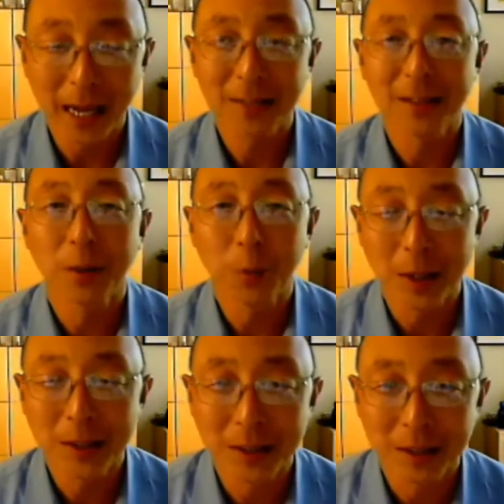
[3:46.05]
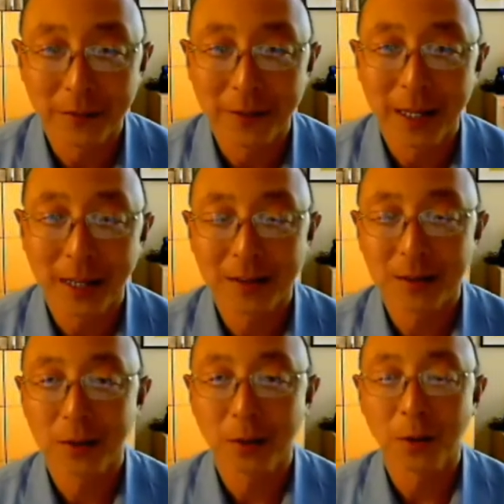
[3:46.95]
asking questions of the text
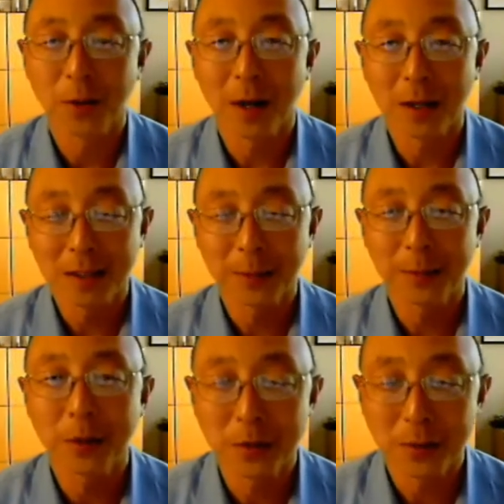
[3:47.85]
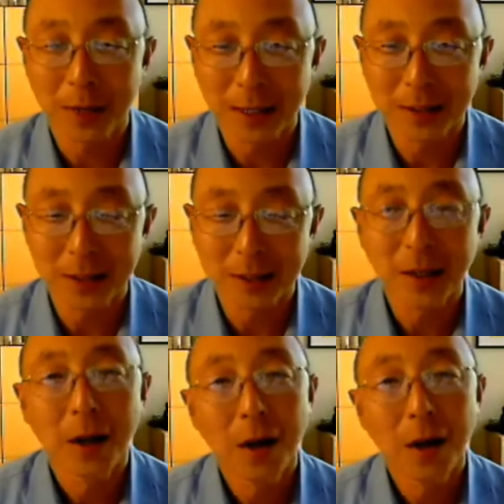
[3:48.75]
as you go along. Some of those strategies